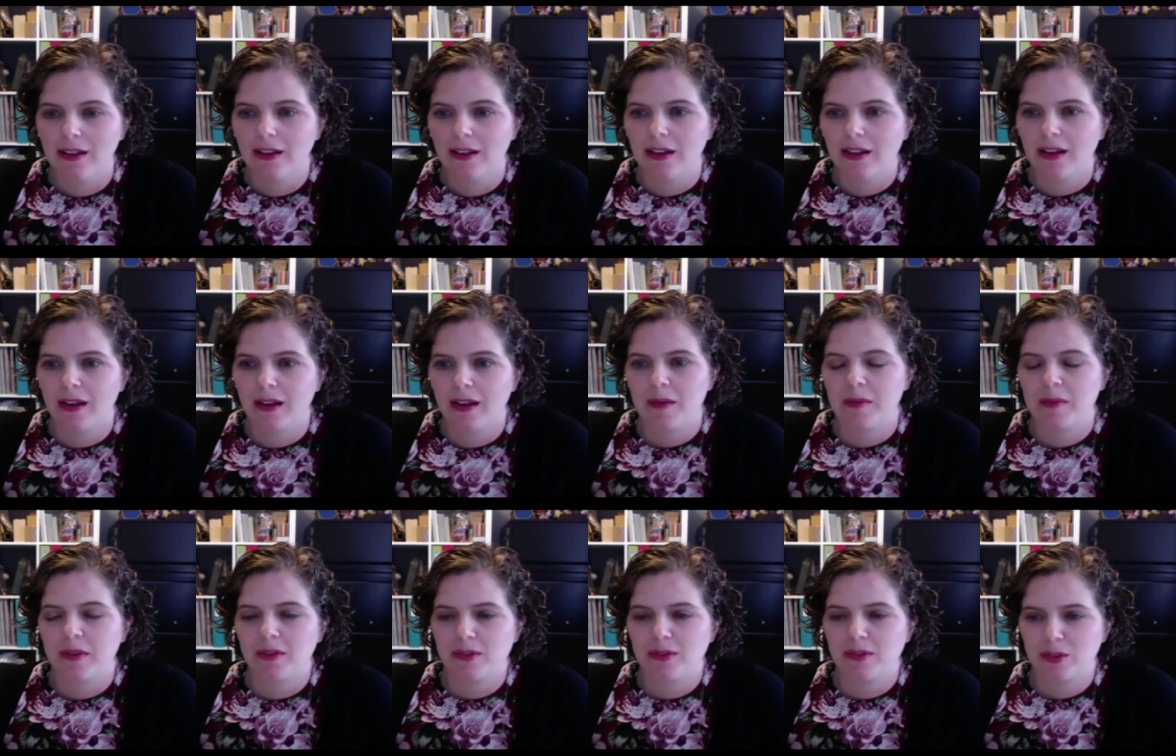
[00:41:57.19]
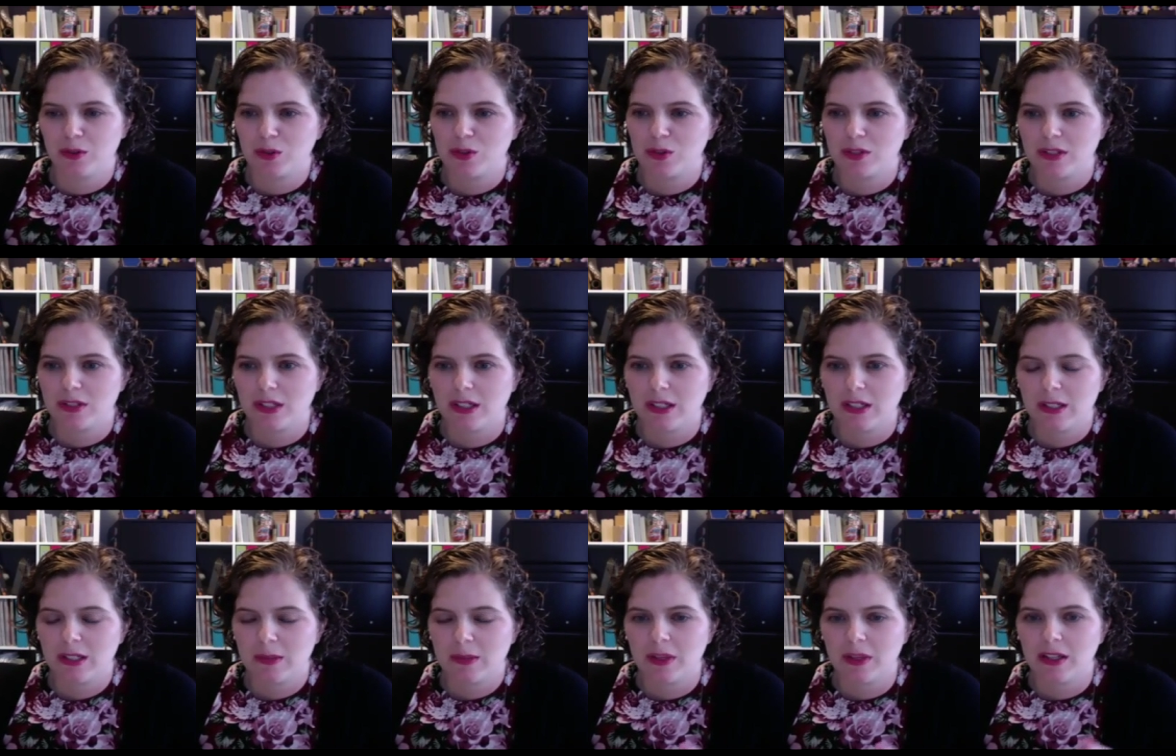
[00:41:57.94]
of social
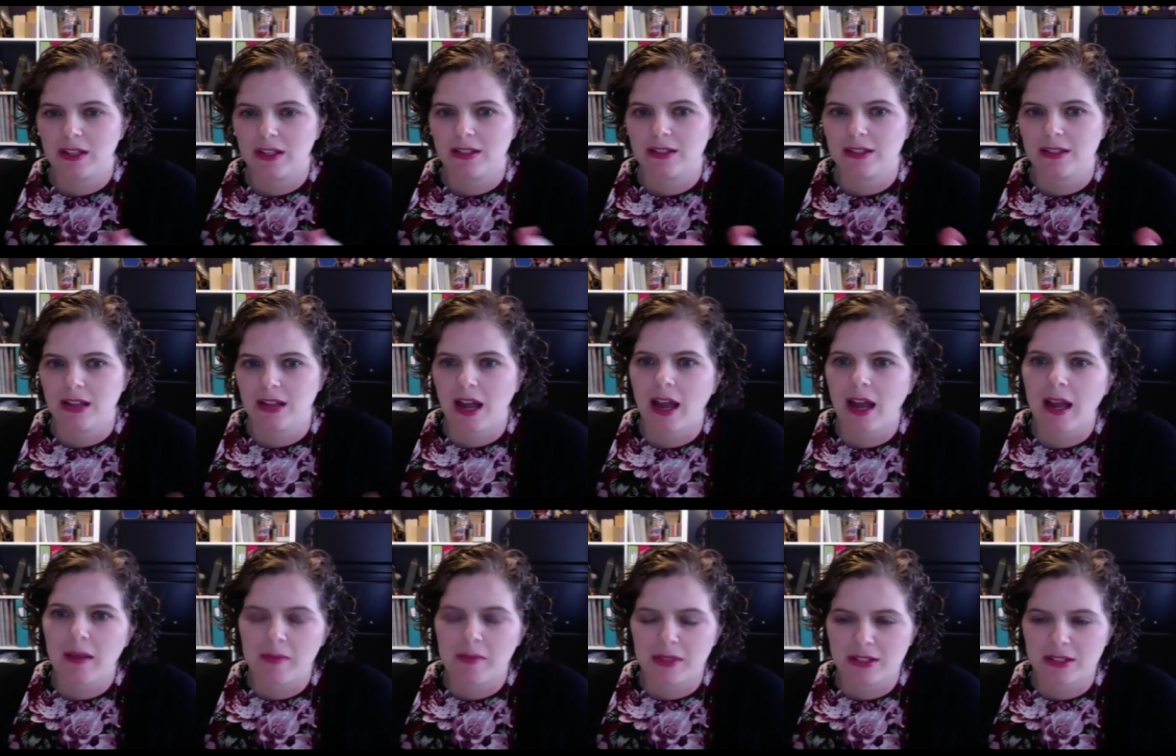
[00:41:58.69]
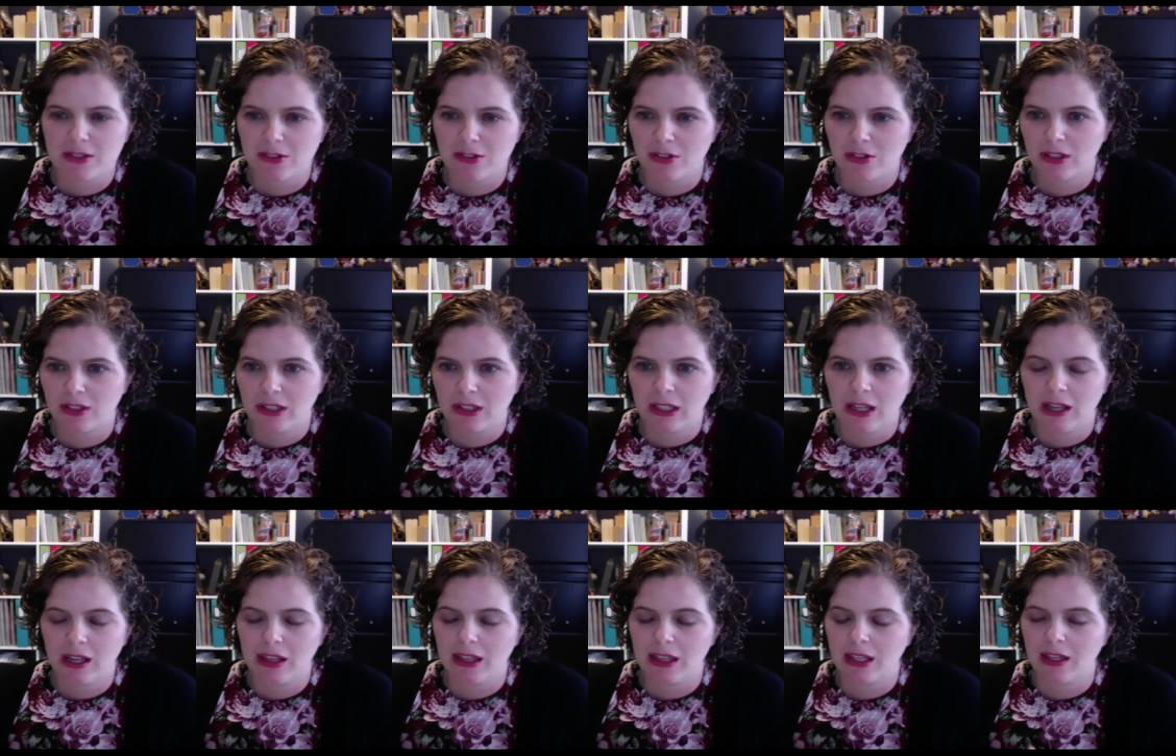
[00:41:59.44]
studies, because time is certainly,
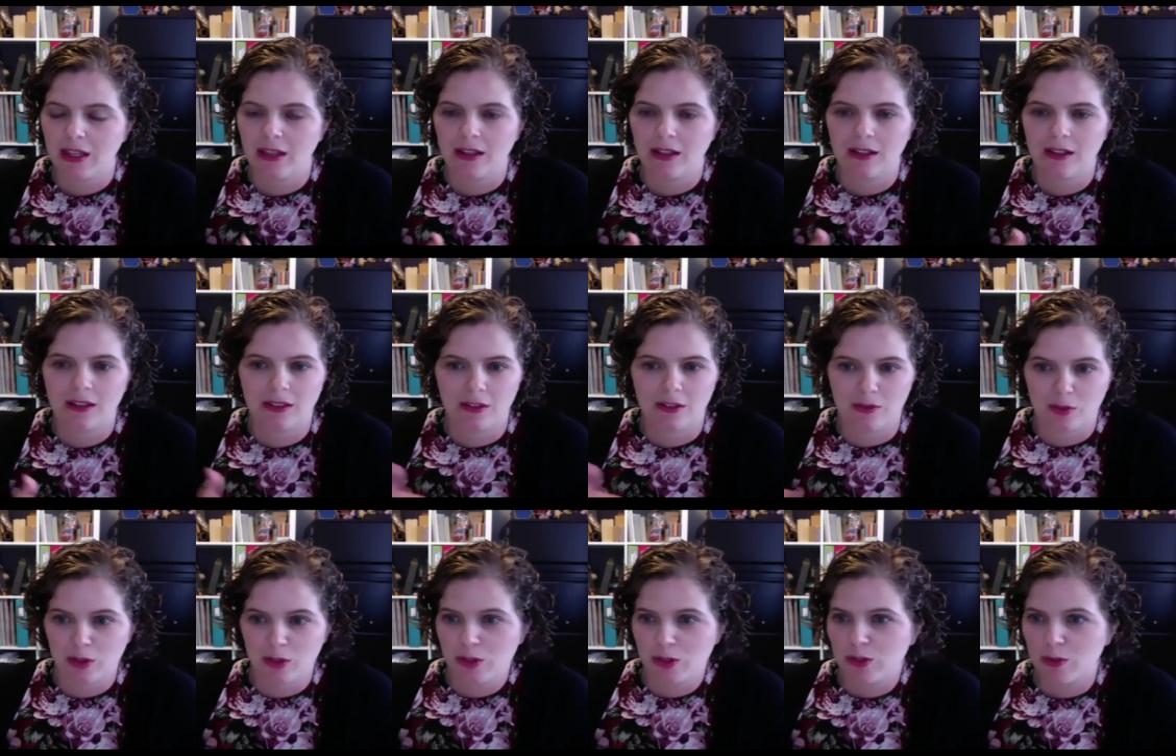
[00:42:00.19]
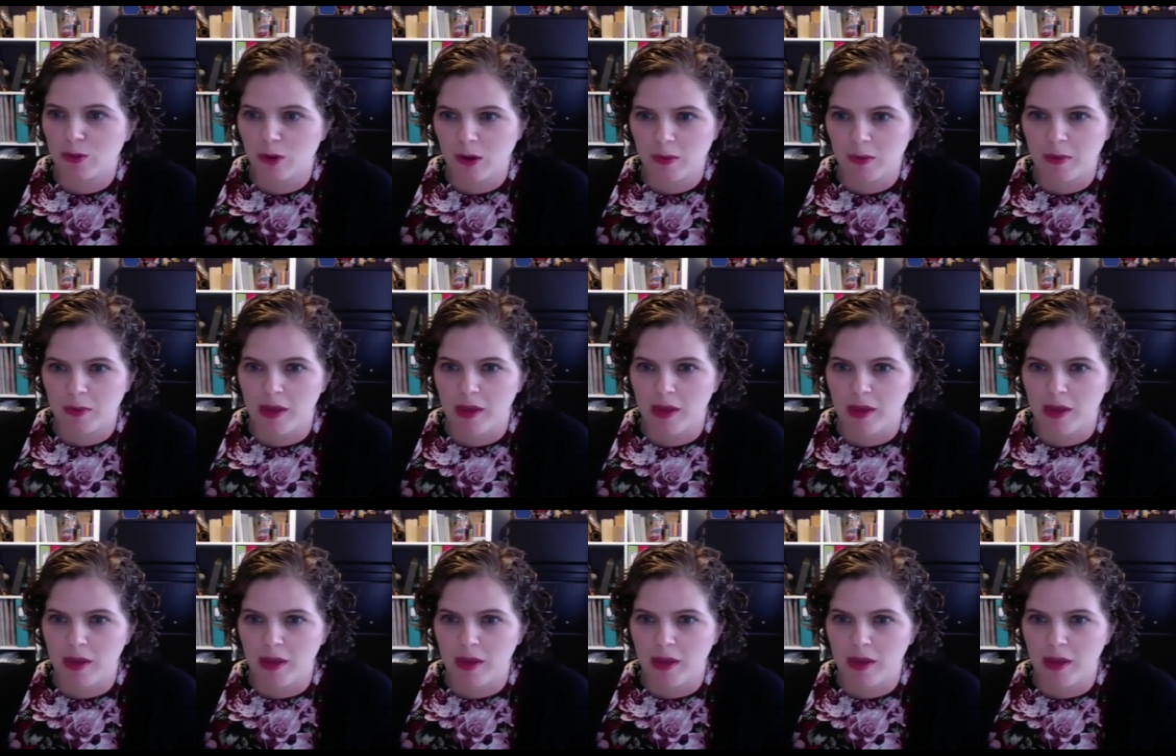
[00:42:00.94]
I think, the first roadblock,